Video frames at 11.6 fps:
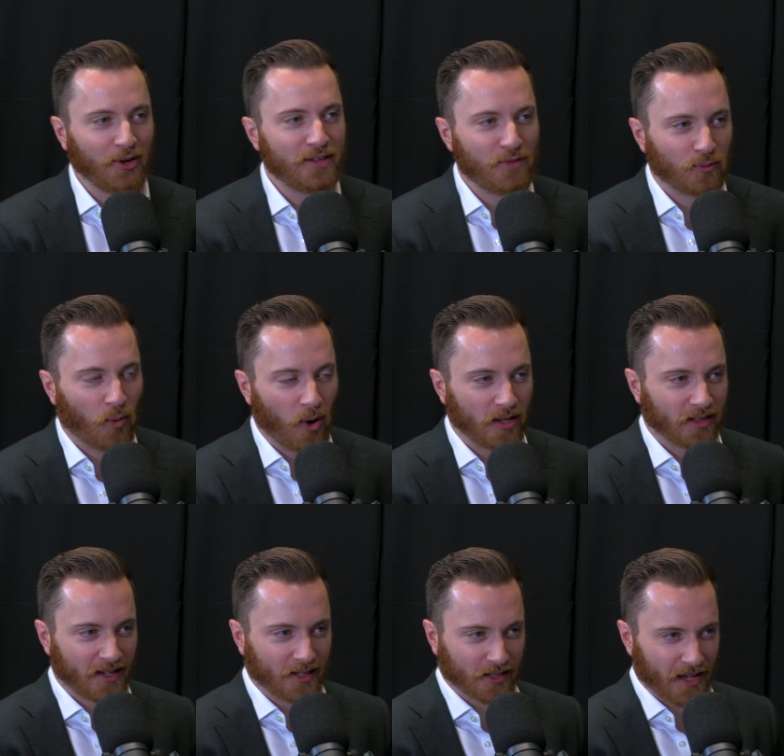don't even want
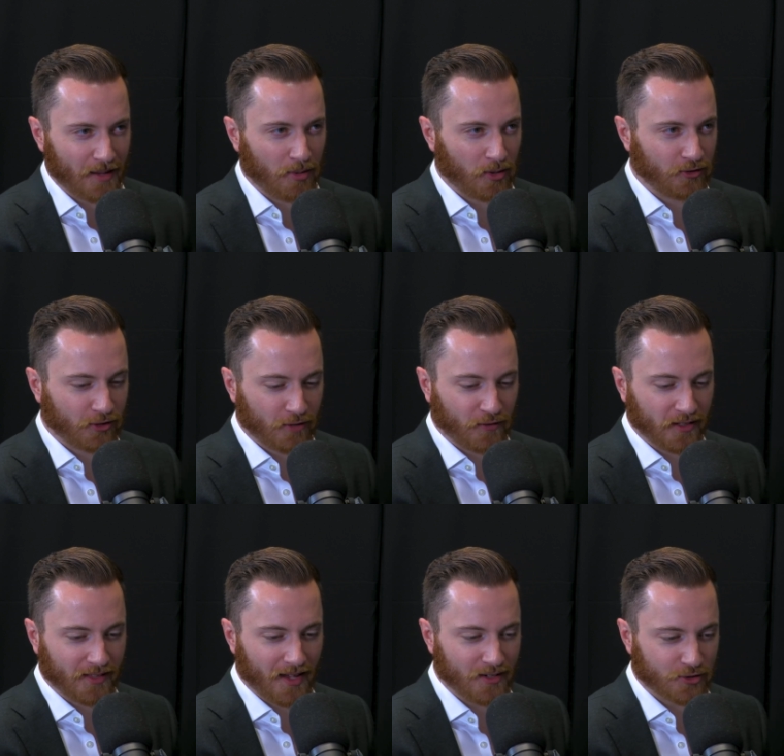like a Lambo and stuff like that